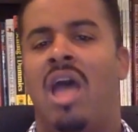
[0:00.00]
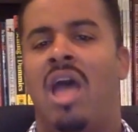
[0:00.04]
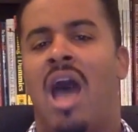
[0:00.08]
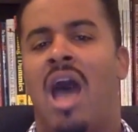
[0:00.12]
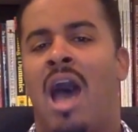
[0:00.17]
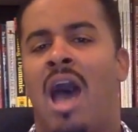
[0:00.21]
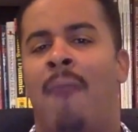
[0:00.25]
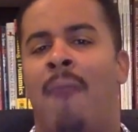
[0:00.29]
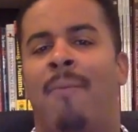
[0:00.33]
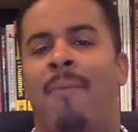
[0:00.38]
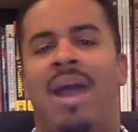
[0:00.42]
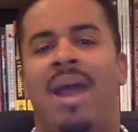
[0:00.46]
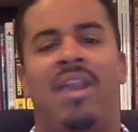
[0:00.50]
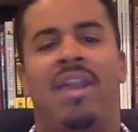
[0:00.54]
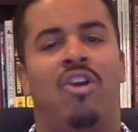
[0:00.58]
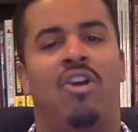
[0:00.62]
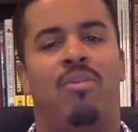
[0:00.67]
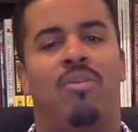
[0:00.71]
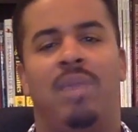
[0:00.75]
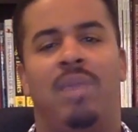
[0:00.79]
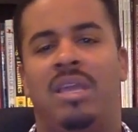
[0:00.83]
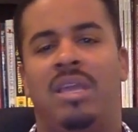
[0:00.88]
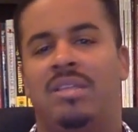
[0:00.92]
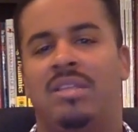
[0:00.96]
I'm by no
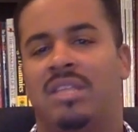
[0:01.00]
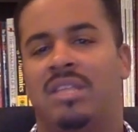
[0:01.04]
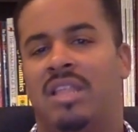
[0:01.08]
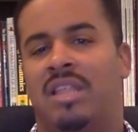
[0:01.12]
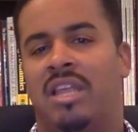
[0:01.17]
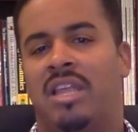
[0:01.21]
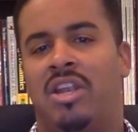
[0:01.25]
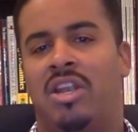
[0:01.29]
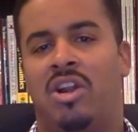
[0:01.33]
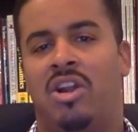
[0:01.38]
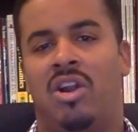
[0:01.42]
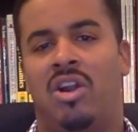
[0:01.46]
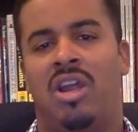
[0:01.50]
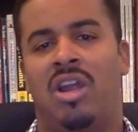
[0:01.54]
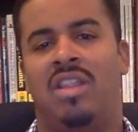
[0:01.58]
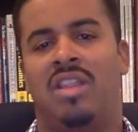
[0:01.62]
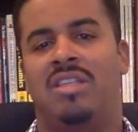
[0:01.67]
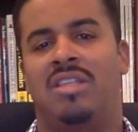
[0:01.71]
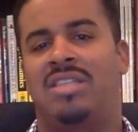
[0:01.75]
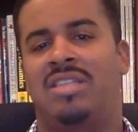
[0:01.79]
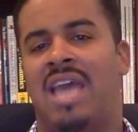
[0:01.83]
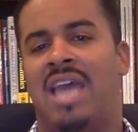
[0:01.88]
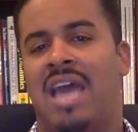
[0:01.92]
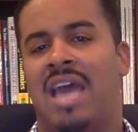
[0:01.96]
means a lender, and
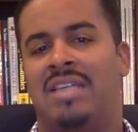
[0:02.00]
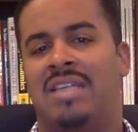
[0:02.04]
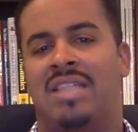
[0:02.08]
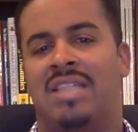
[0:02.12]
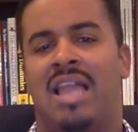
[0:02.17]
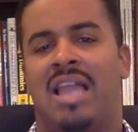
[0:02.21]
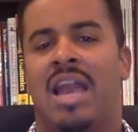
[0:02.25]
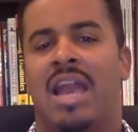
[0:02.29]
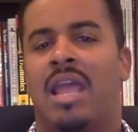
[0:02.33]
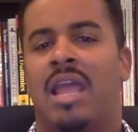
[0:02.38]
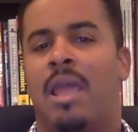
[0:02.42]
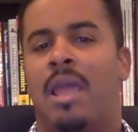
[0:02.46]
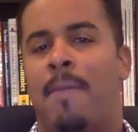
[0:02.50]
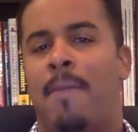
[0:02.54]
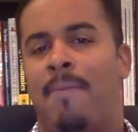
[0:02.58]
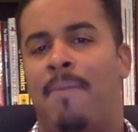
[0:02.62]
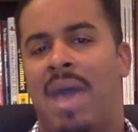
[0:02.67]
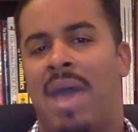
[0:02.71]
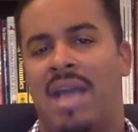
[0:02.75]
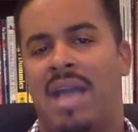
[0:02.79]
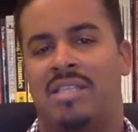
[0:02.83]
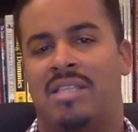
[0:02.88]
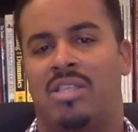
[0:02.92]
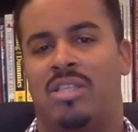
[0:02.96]
this has a lot of
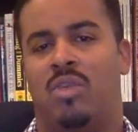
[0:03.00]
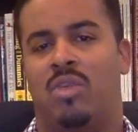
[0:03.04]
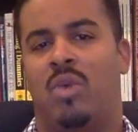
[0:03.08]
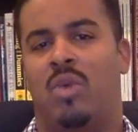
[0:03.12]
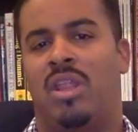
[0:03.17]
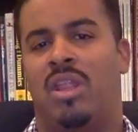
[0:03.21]
impact to the way